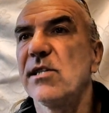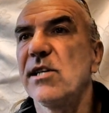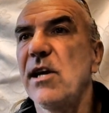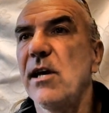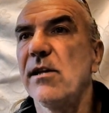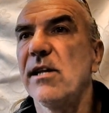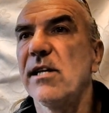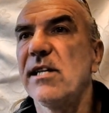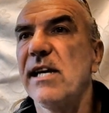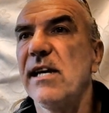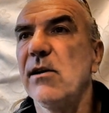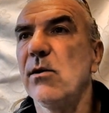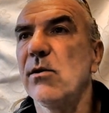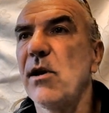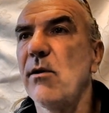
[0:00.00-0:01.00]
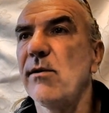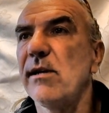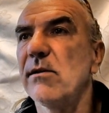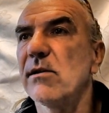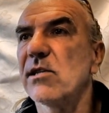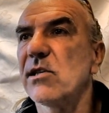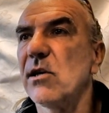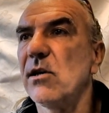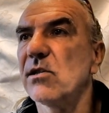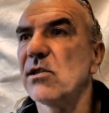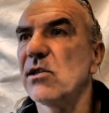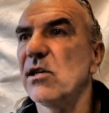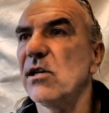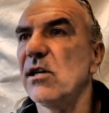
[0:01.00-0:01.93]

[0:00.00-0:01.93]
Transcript: The deal or no deal stars